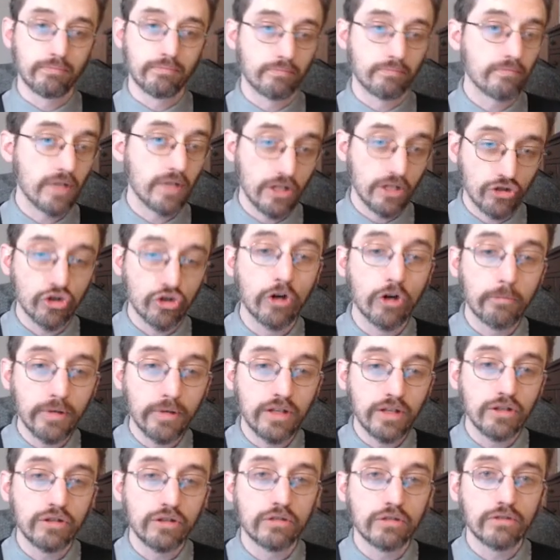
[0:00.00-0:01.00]
Entropia
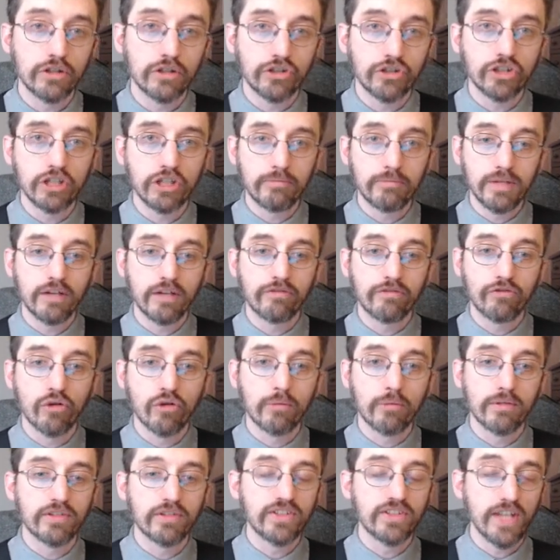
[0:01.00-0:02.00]
Universe could be a
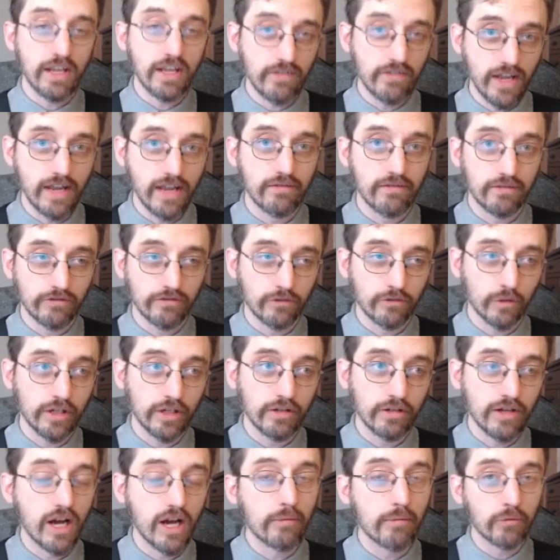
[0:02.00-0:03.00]
form of safe haven for you.
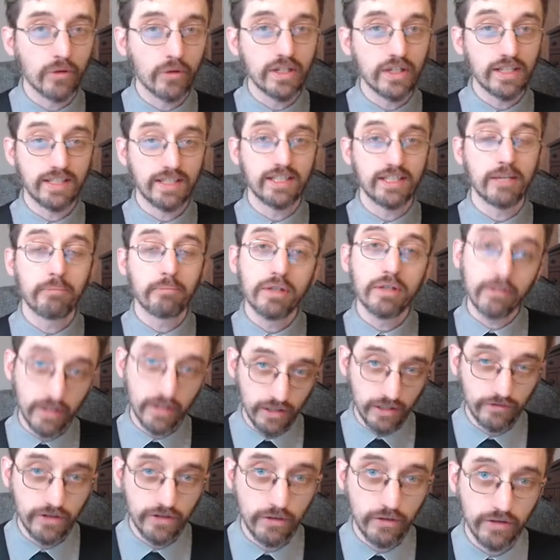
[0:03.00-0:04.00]
Now, I'm going to stipulate
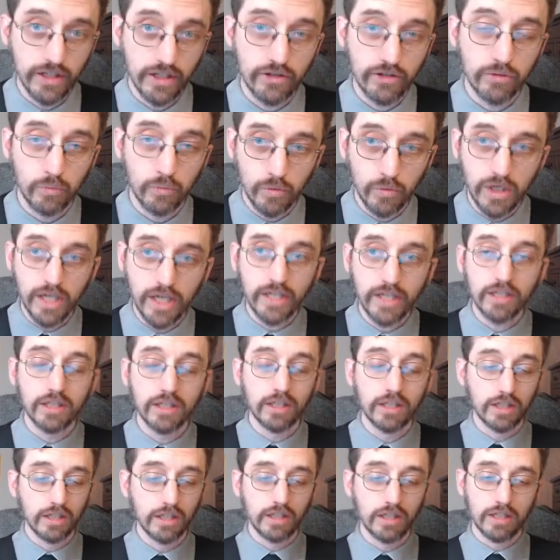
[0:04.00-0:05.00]
a few things. One,
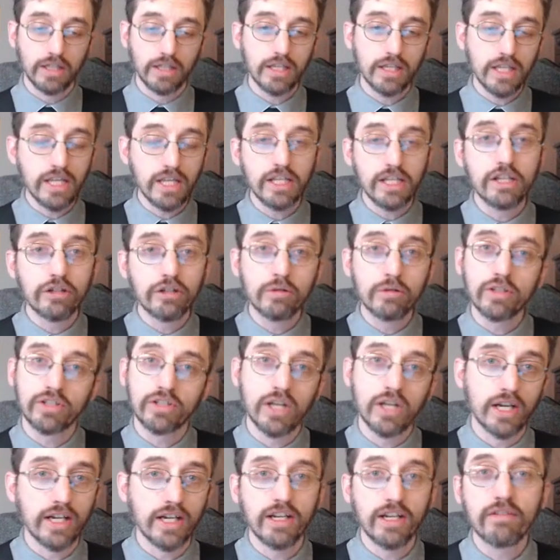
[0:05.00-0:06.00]
EU is
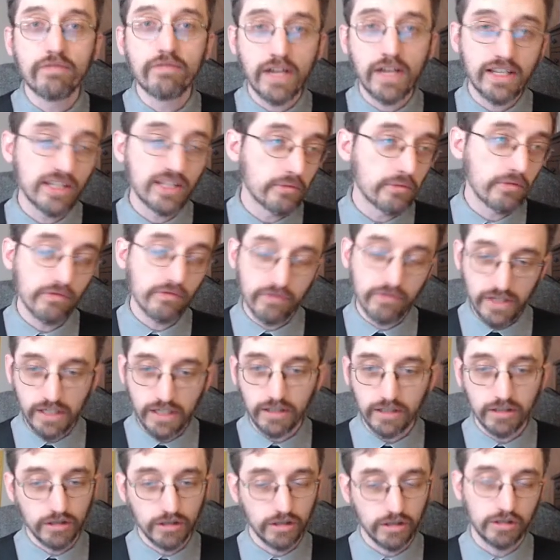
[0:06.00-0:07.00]
not an investment
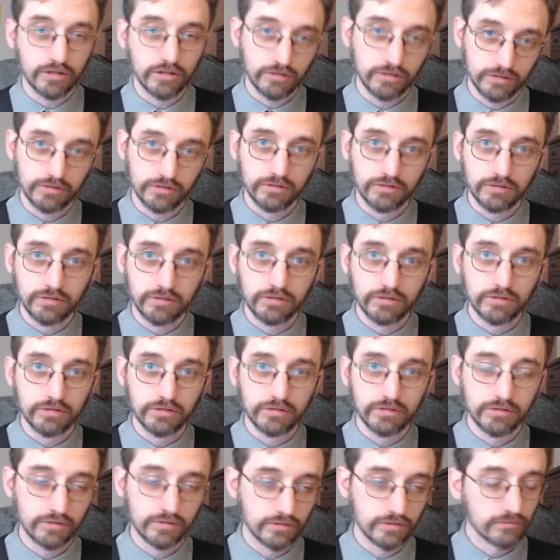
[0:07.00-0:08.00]
vehicle.
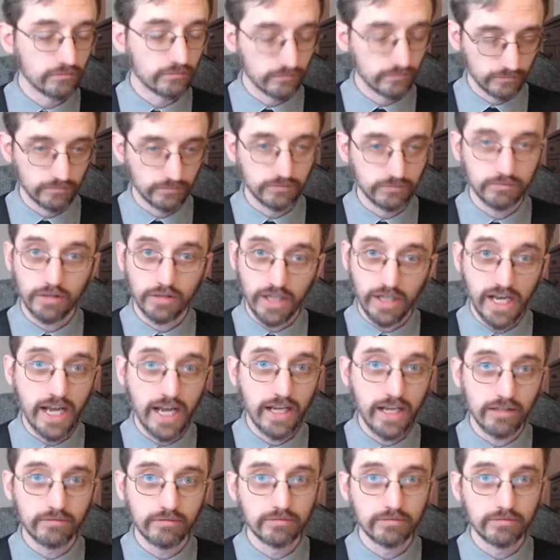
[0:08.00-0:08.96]
Okay?